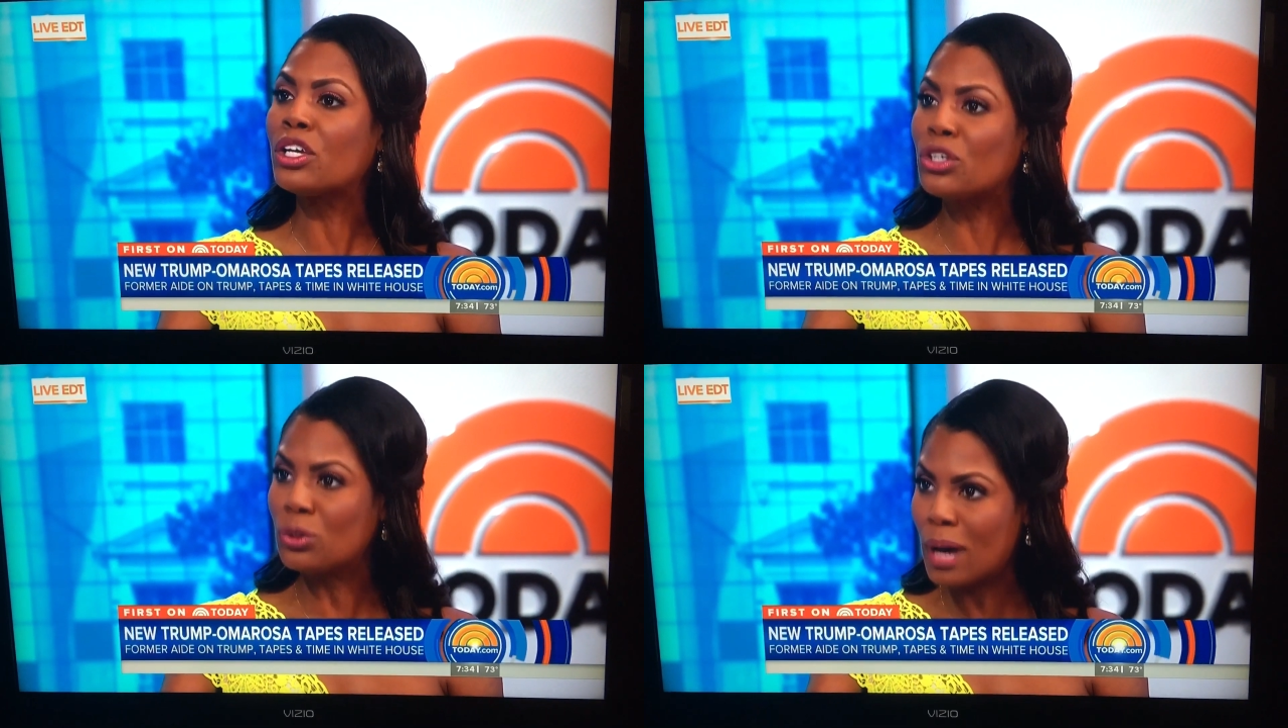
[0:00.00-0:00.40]

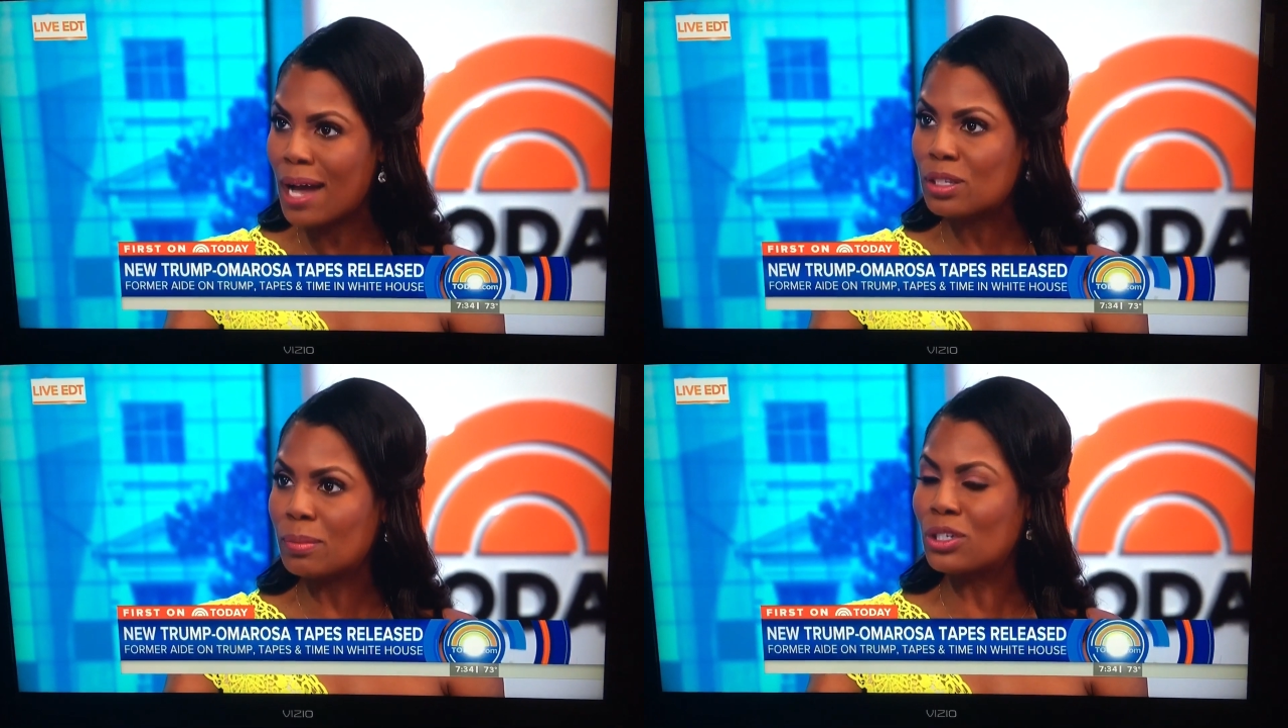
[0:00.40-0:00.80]
You
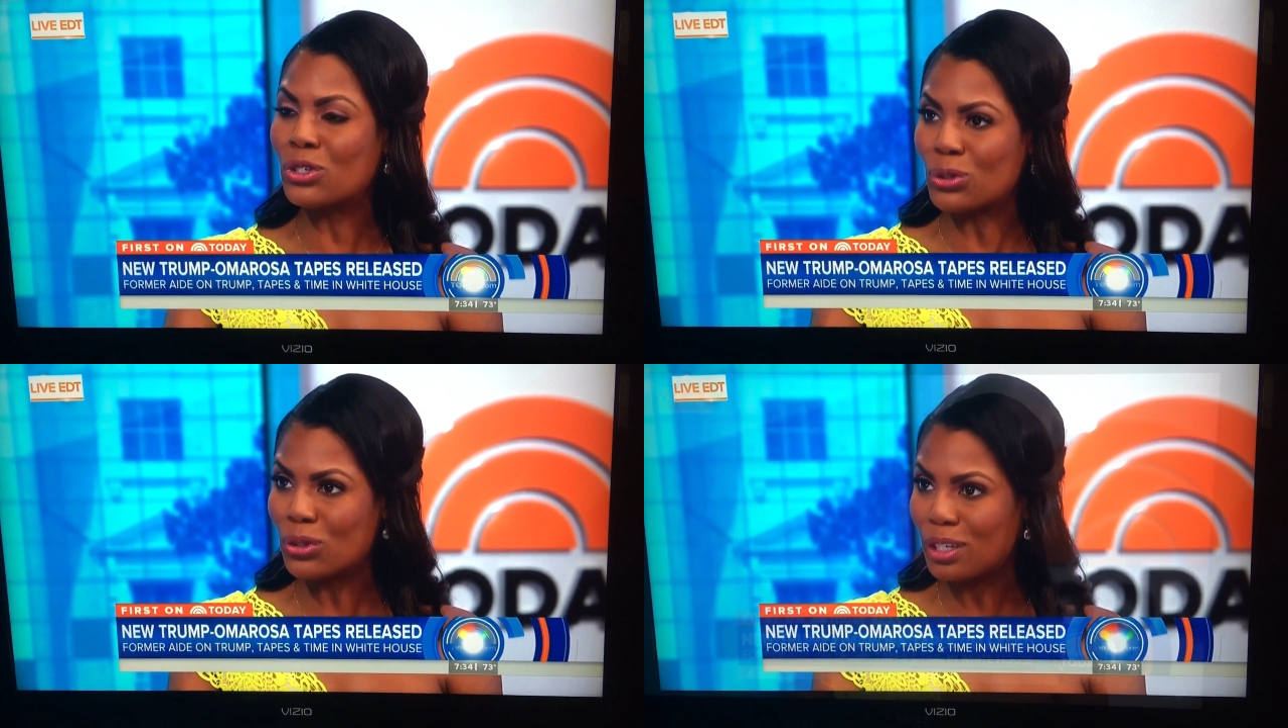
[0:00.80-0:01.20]
asked me,
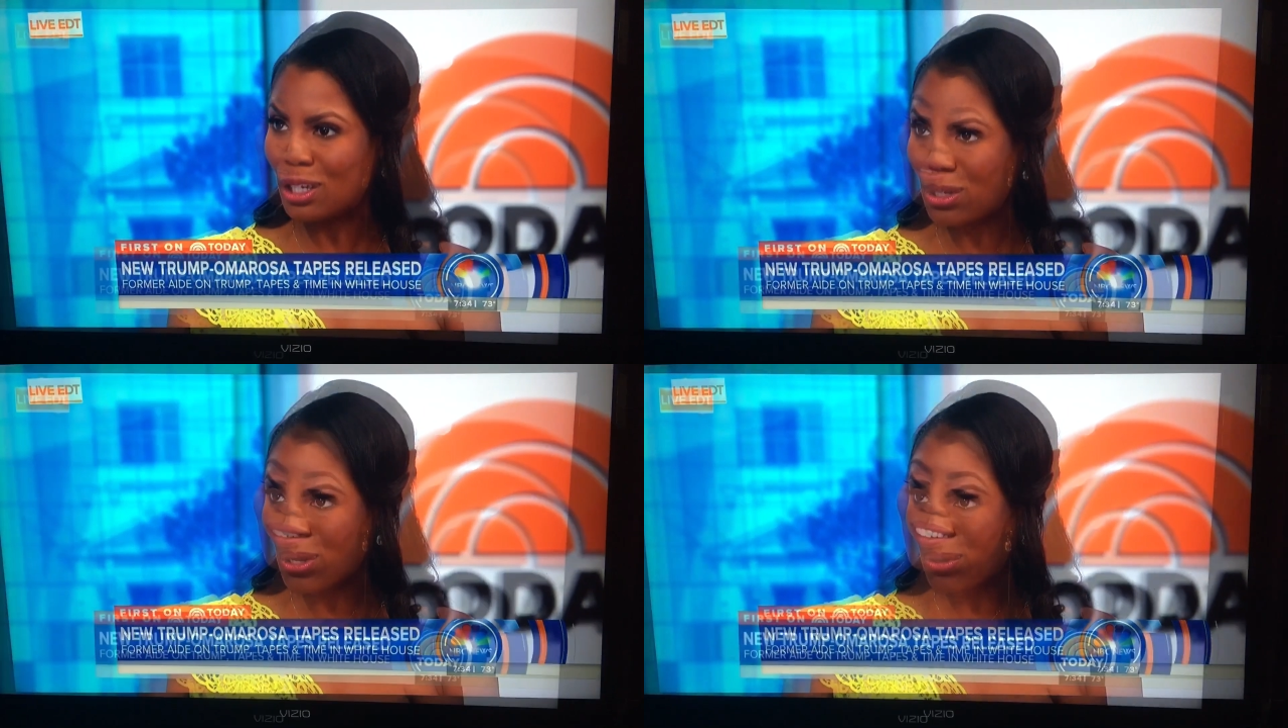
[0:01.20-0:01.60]
do you think
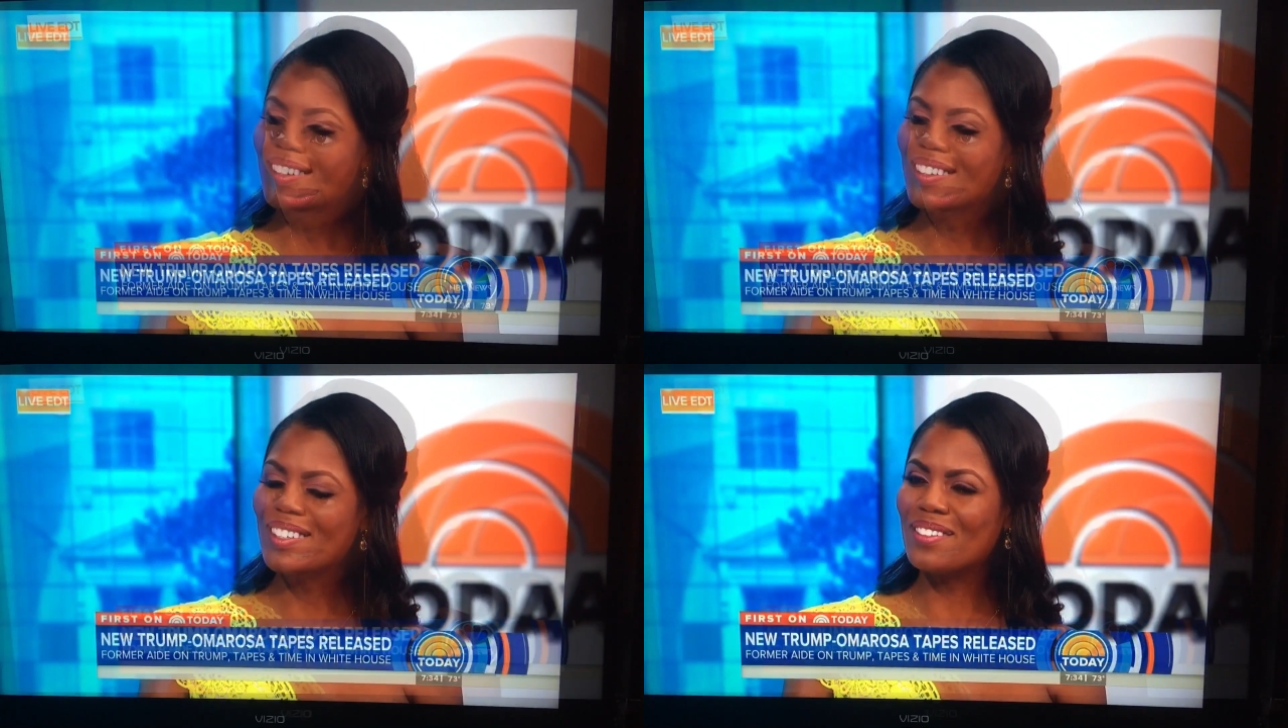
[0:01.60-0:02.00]
he
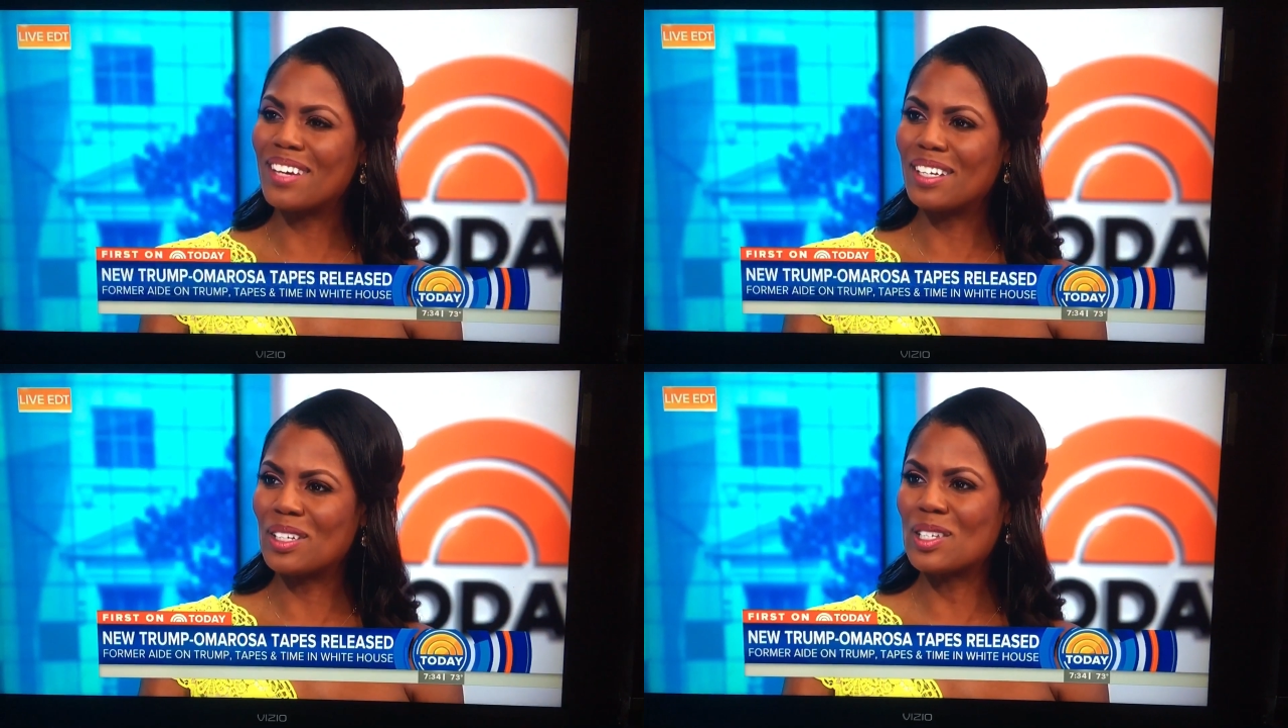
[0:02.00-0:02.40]
knows?
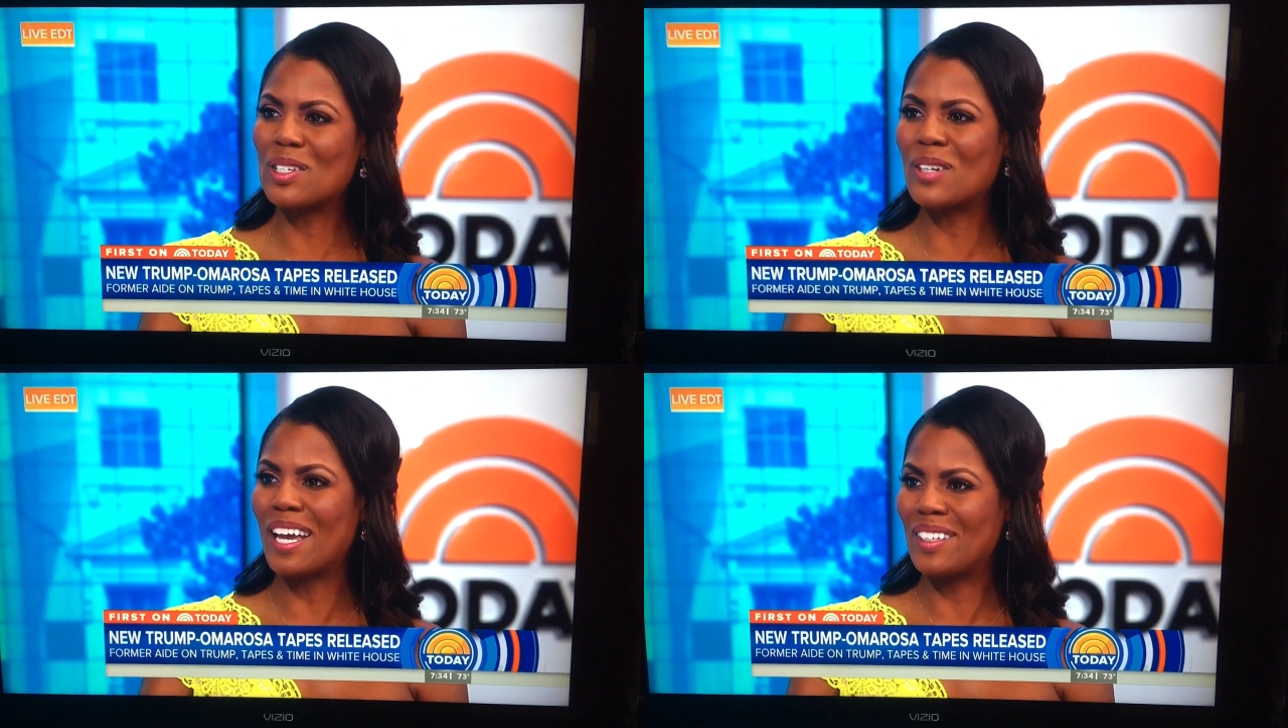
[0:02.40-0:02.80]
Savannah,
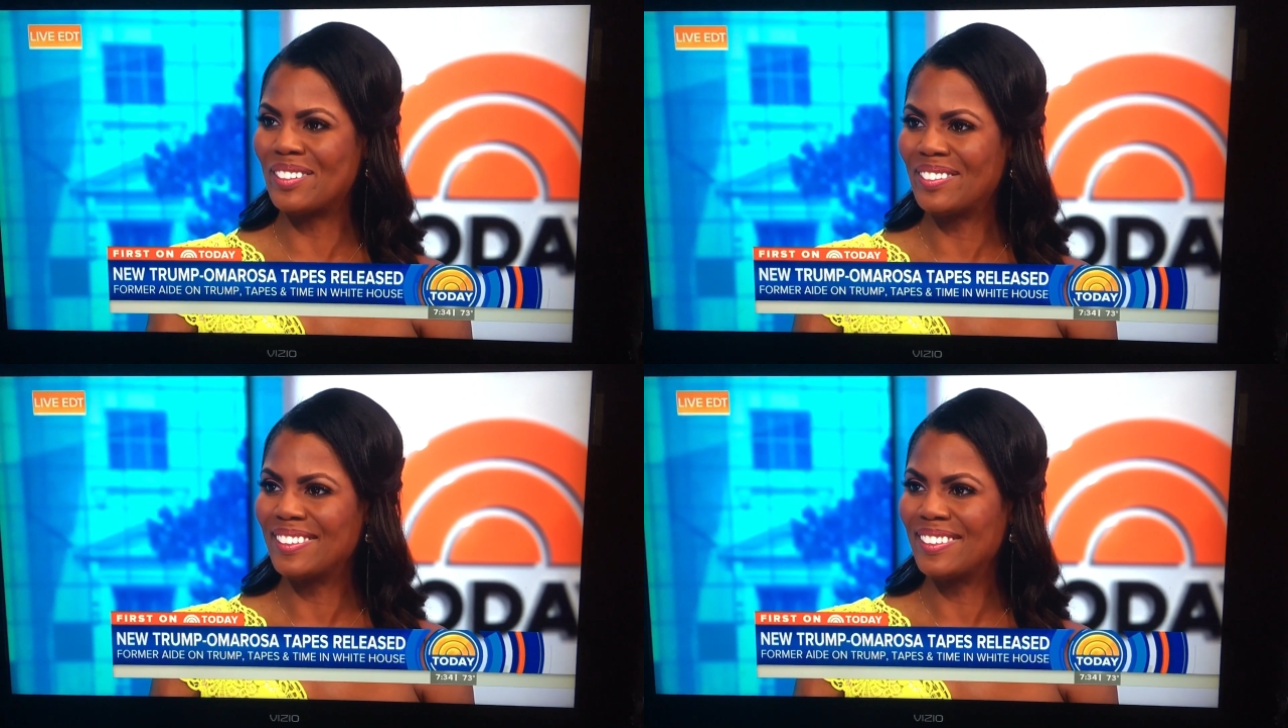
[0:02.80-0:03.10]
slow down.